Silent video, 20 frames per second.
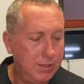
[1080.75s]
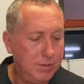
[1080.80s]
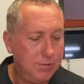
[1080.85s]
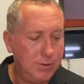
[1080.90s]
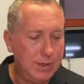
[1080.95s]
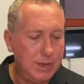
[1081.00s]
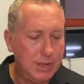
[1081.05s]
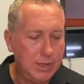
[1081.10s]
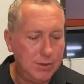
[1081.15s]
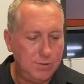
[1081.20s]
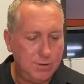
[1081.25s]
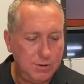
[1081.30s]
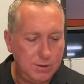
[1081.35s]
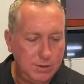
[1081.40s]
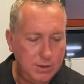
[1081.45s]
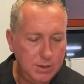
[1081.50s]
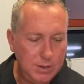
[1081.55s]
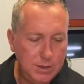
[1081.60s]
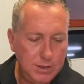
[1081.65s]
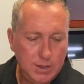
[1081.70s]
300
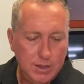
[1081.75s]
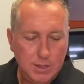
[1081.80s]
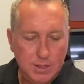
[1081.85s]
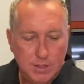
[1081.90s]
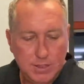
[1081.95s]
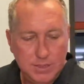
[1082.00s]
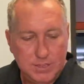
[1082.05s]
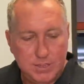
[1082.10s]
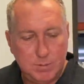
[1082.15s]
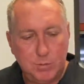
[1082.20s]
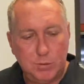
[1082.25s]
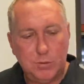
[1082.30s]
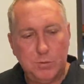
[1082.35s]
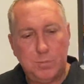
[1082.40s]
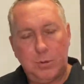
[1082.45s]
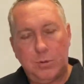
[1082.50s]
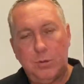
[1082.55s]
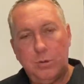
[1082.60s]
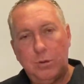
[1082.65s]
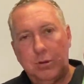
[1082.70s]
small
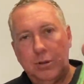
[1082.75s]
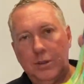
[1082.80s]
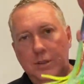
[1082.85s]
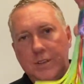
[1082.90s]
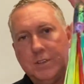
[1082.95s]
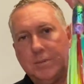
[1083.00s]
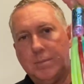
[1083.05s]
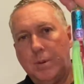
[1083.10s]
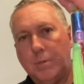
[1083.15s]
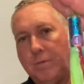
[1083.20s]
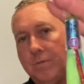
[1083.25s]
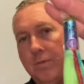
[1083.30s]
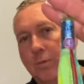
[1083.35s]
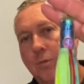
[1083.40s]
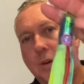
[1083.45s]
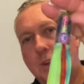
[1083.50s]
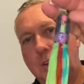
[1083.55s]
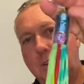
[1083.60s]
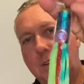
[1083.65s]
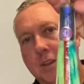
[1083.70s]
paculas, maybe
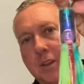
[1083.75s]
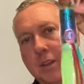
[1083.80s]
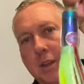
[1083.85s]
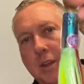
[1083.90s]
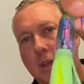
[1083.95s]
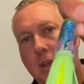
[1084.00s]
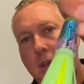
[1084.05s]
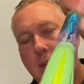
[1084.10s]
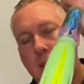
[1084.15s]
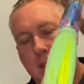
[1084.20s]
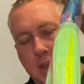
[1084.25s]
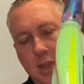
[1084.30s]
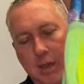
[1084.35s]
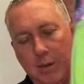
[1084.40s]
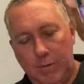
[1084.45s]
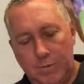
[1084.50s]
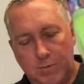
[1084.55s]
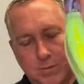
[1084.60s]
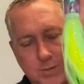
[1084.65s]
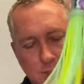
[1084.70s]
400. And
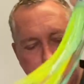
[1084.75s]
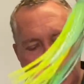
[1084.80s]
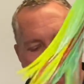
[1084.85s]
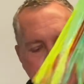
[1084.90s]
we've also got